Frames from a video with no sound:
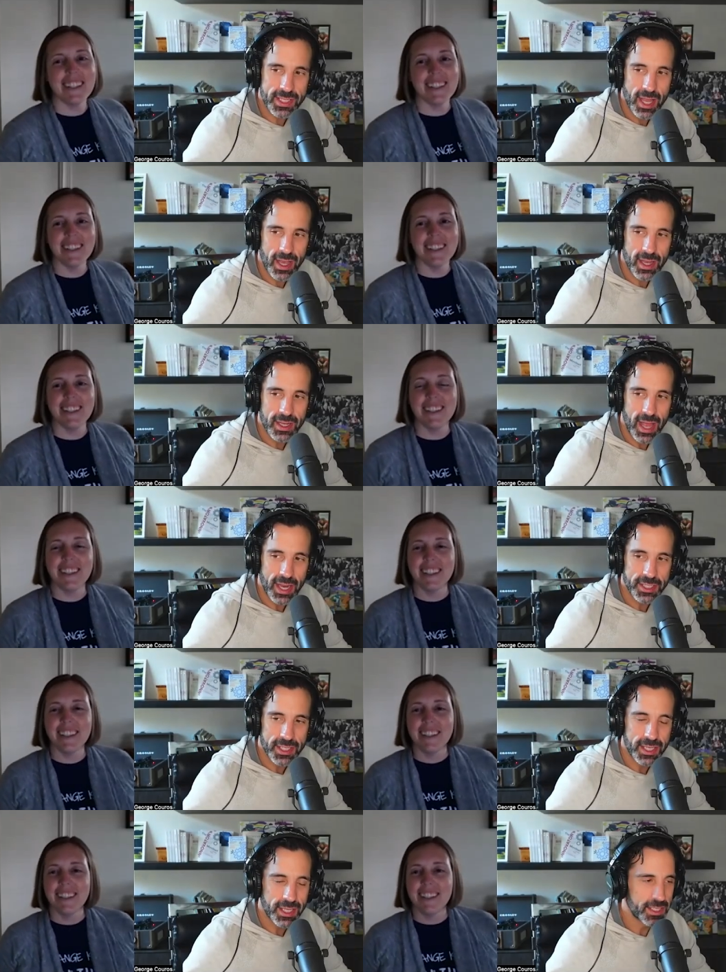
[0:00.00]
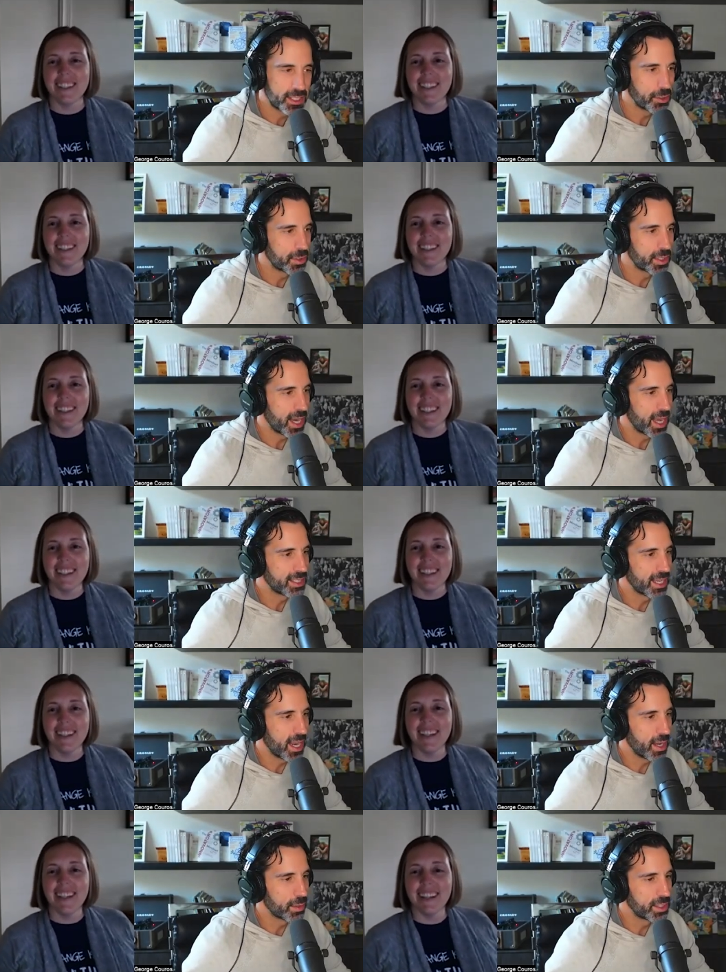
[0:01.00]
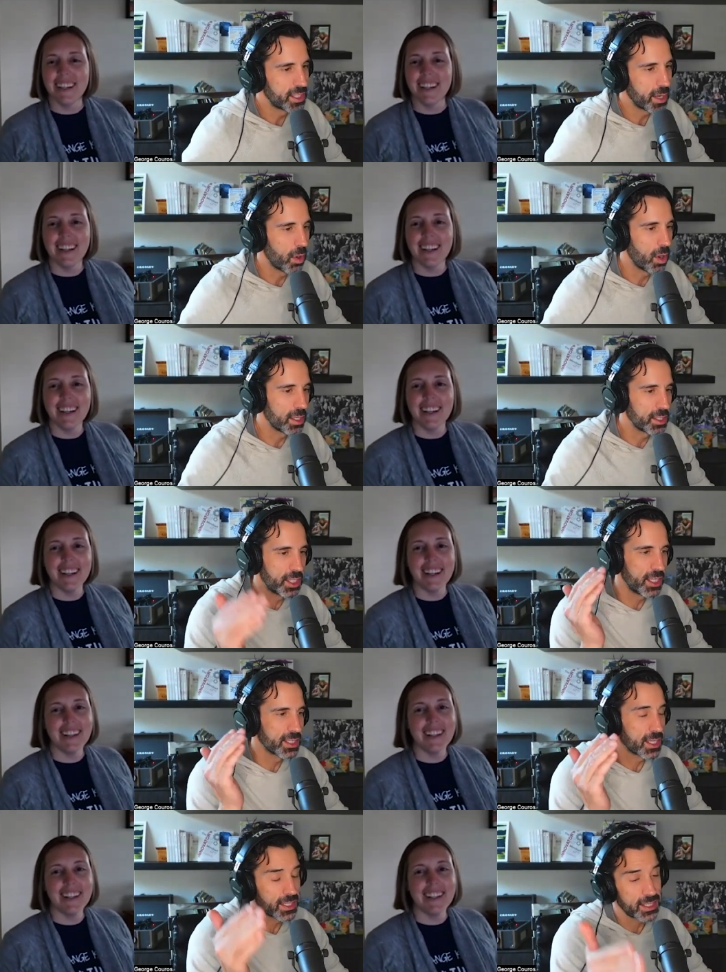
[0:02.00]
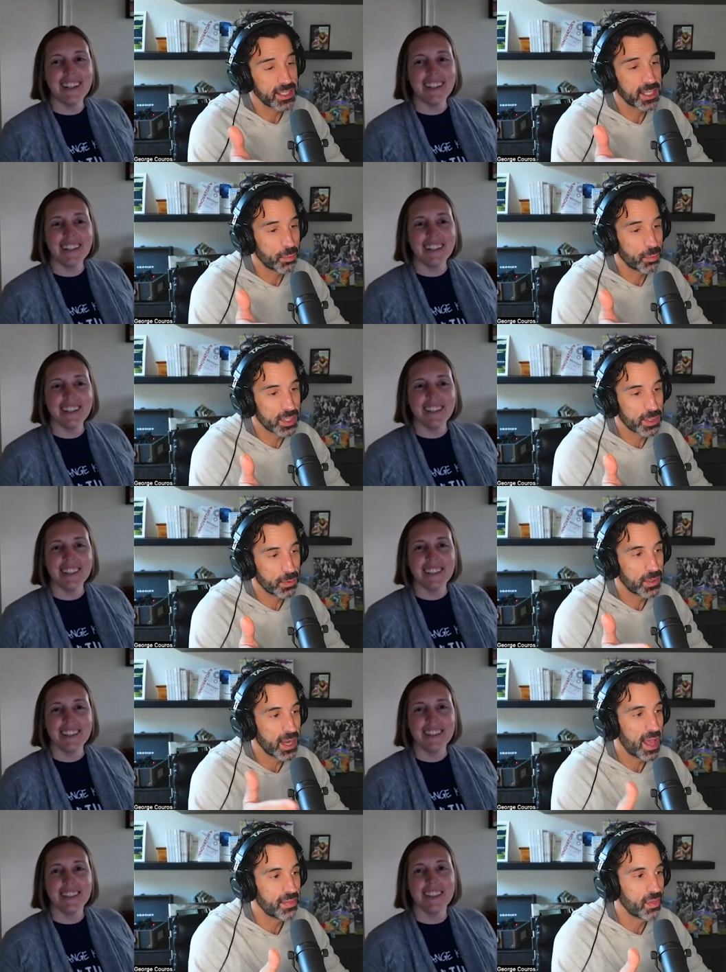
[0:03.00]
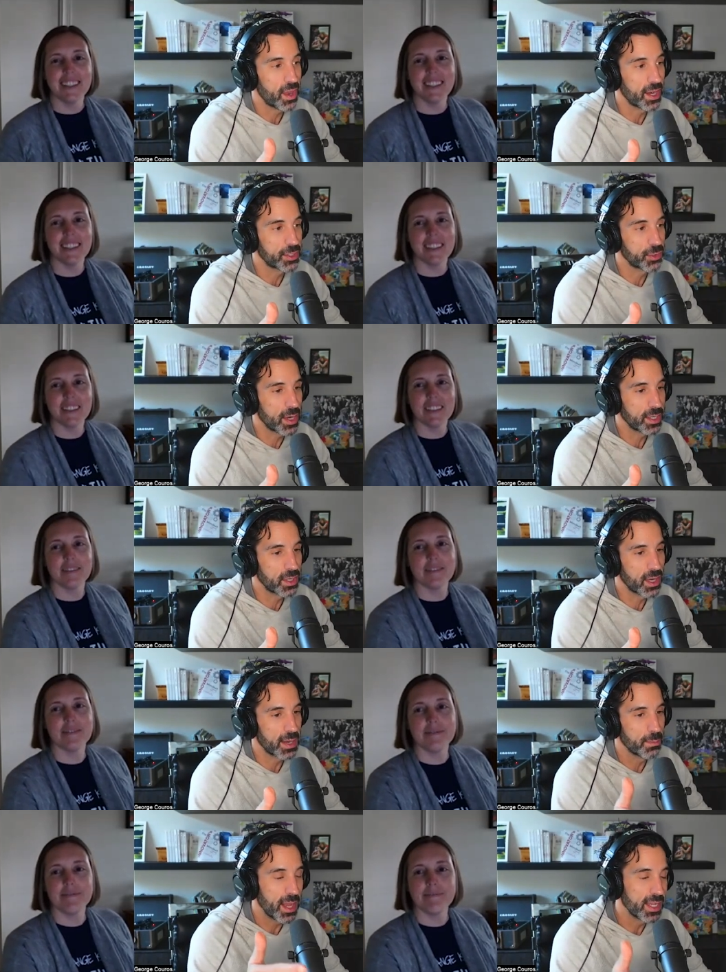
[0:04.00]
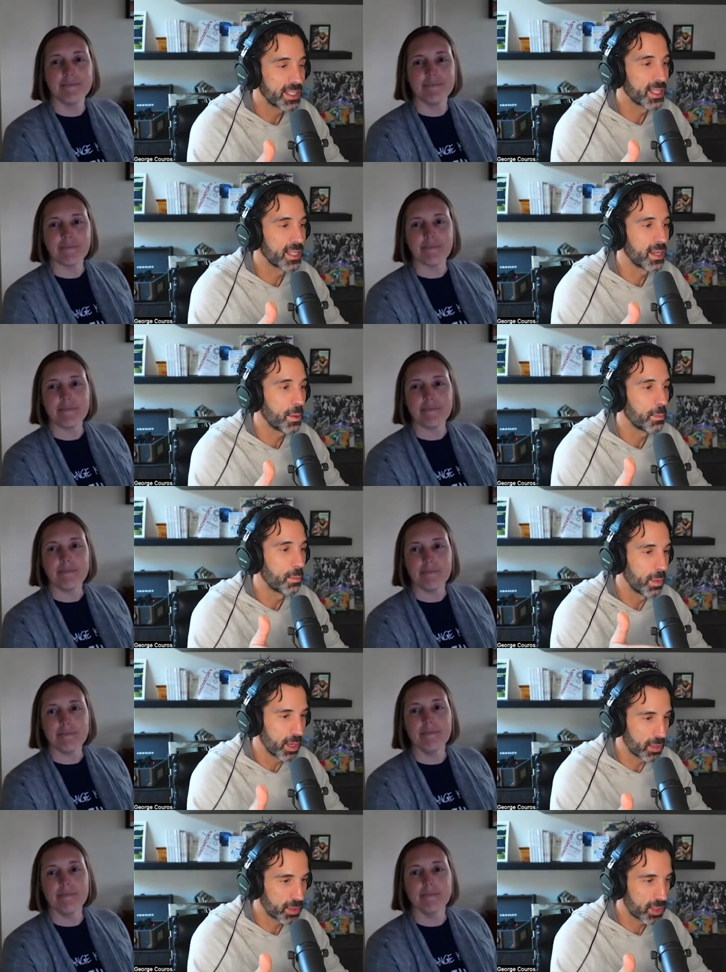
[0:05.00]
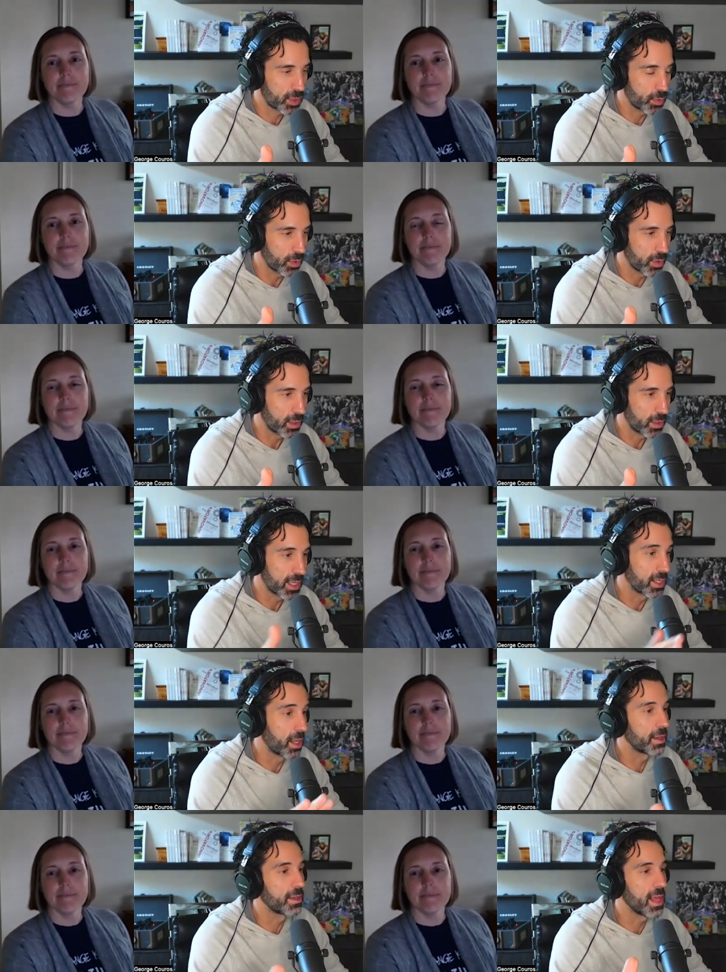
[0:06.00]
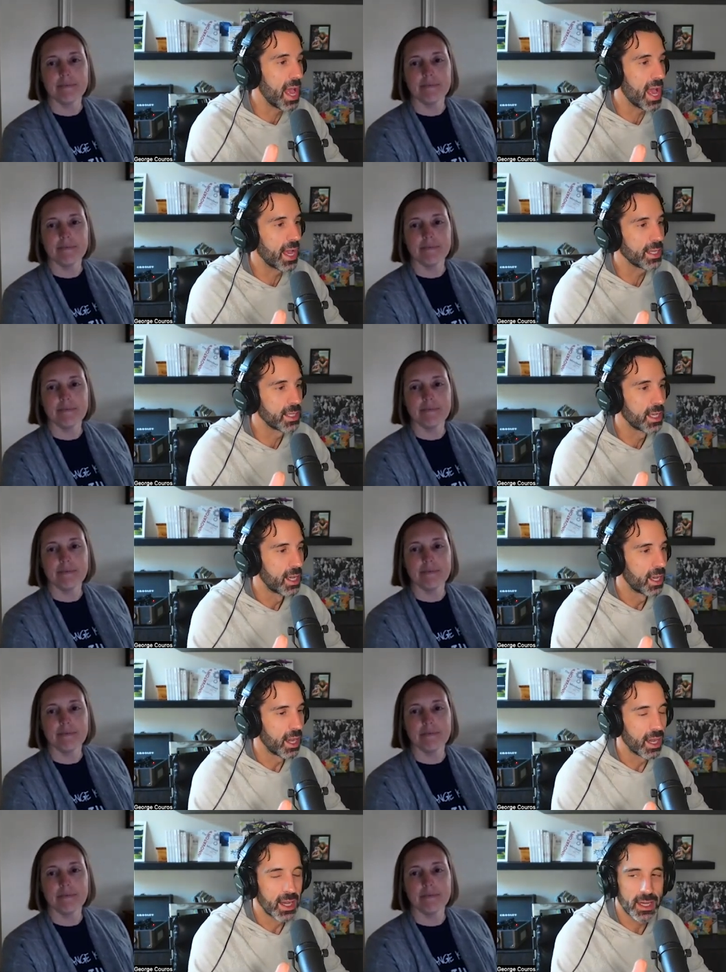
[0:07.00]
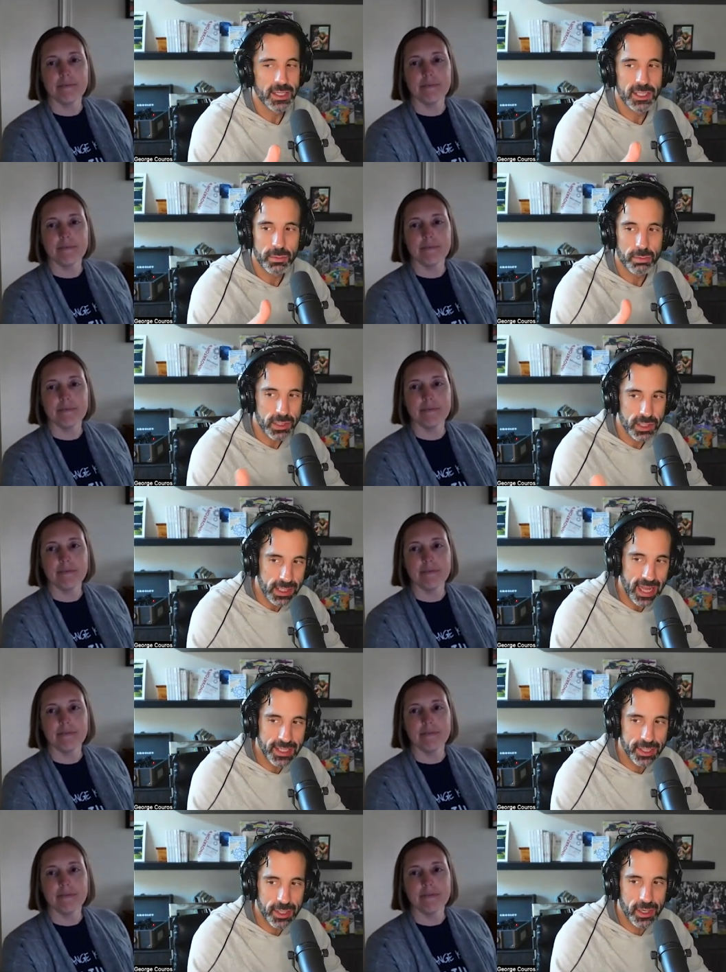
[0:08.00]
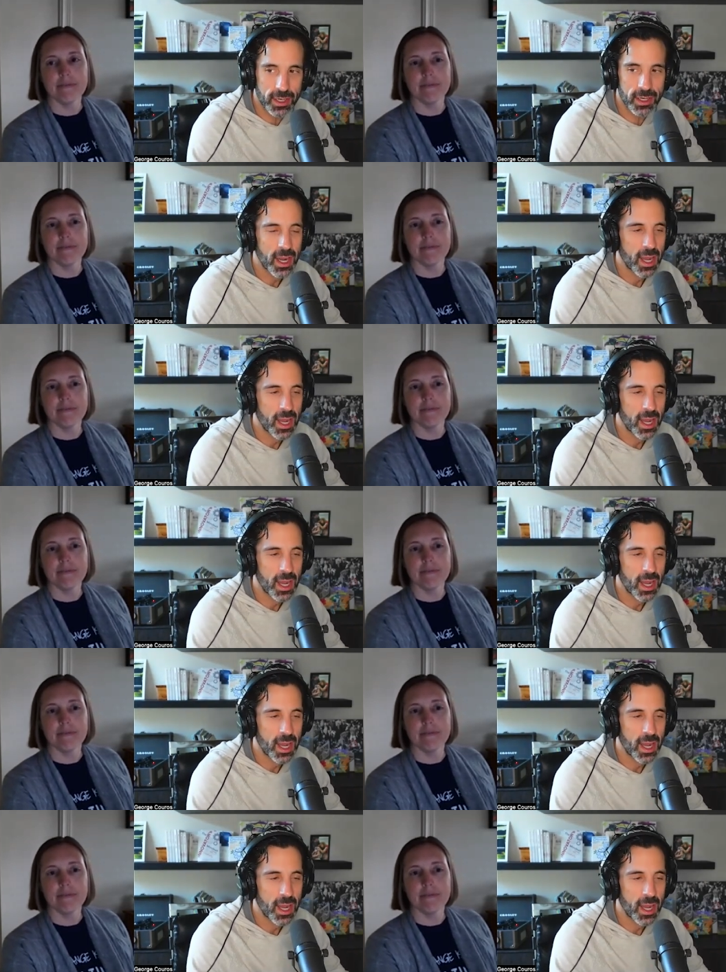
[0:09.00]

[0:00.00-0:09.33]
Speaker 1: actually to connect today with Jen Mott. She is an assistant principal and athletic director at Mason Middle School. And not only that, she's a presenter